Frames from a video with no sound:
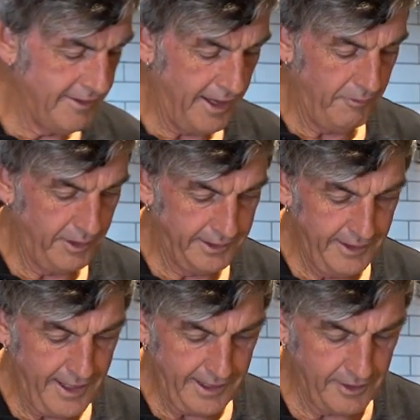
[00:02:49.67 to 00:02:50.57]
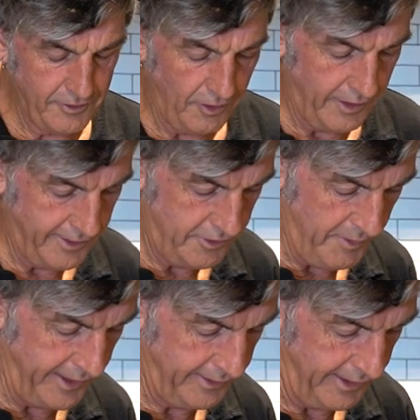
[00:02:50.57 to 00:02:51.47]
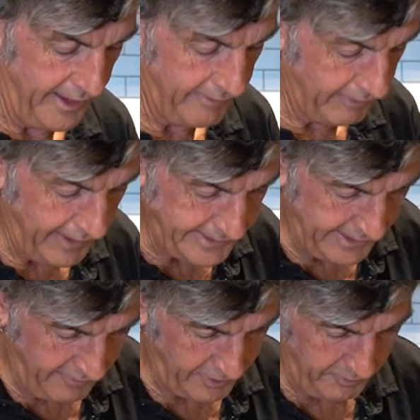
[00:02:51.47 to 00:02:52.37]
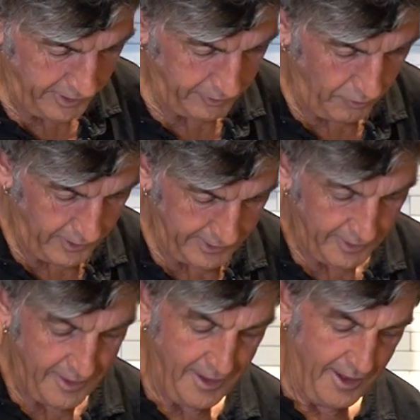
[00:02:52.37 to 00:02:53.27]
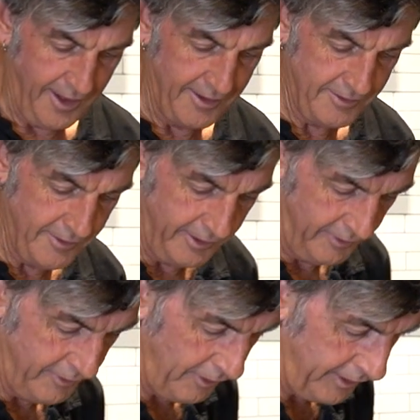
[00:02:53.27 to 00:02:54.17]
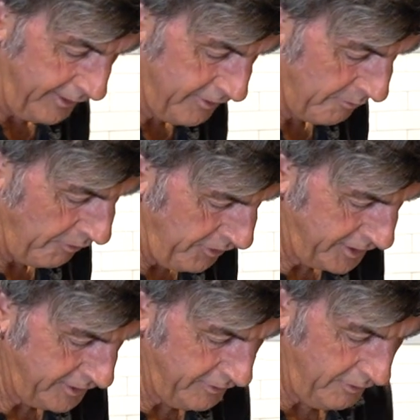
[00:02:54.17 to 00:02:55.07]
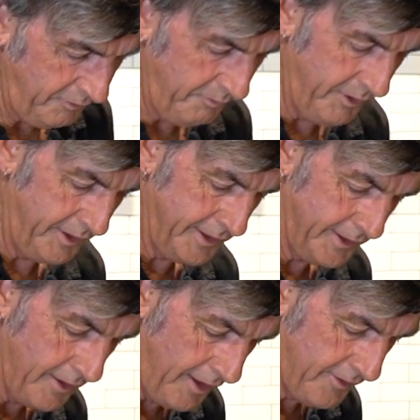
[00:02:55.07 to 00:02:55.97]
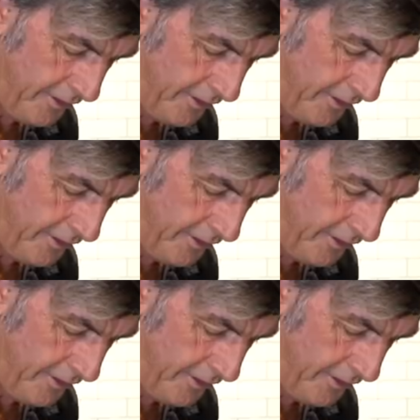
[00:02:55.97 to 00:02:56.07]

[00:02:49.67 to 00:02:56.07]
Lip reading: so we're now going to tie this back together. It doesn't have to be quite as neat and tidy as a professional, but just as